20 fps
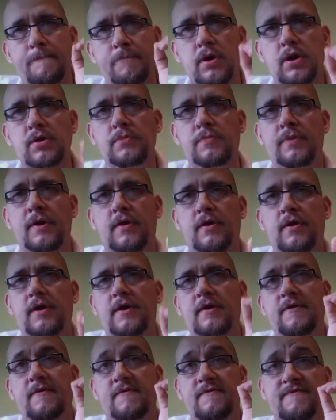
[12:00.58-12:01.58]

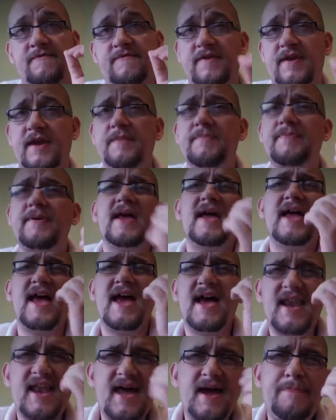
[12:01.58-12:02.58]
blueberry vape.
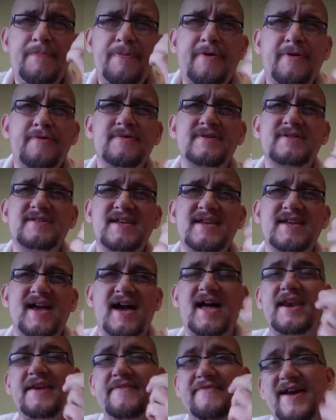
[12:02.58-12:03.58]
And I
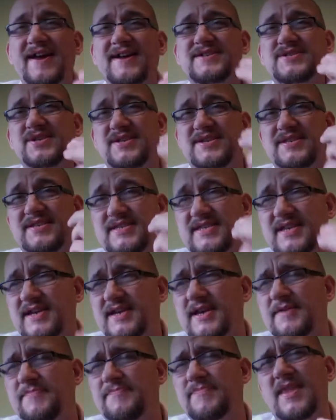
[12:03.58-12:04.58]
personally kind of actually
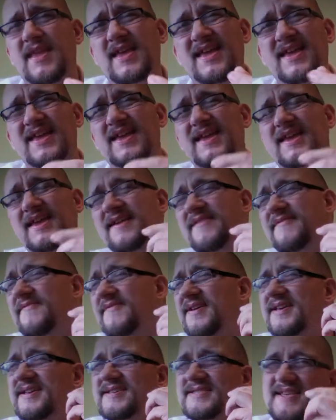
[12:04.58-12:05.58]
dig it.
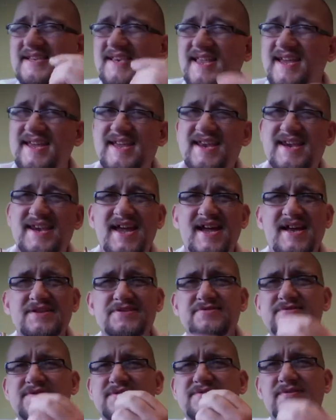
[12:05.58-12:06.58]
Is it like a
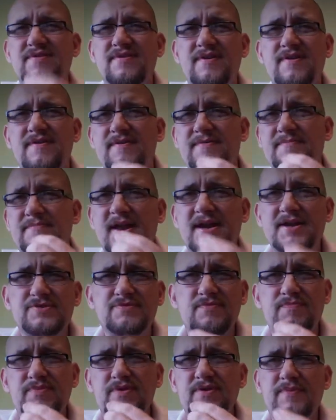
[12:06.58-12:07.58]
natural
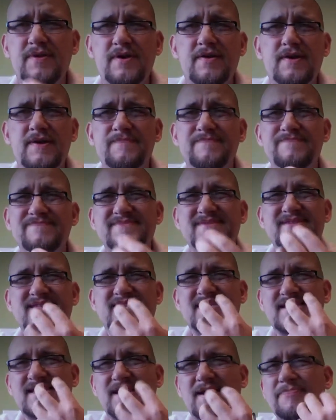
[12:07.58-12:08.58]
blueberry?
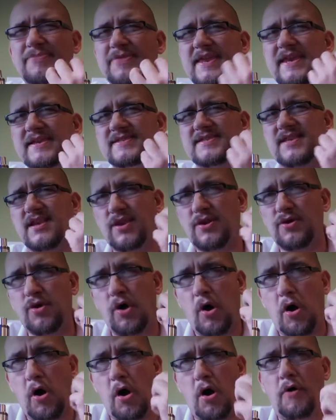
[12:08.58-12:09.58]
Something is a
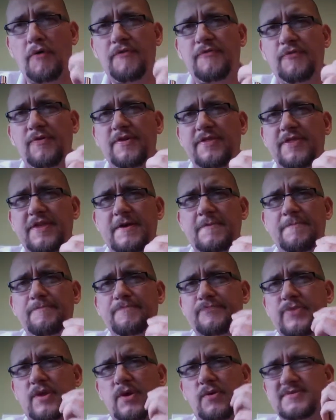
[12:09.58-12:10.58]
little off with
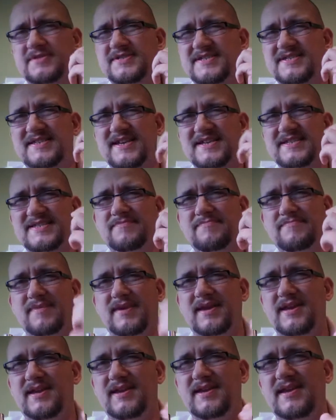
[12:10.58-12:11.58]
it, which
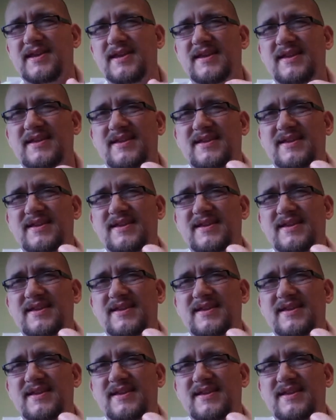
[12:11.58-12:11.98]
doesn't mean